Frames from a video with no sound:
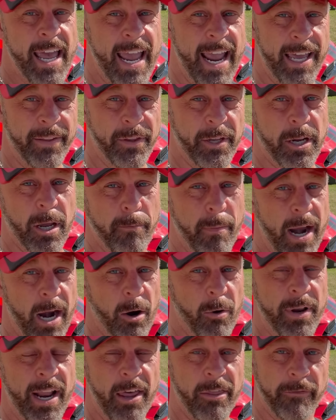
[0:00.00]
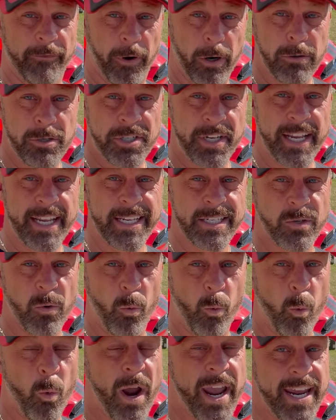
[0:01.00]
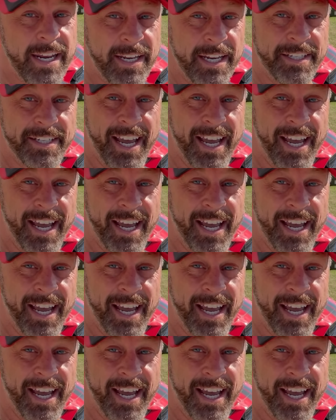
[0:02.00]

and the Camaro. Now, the first is weight.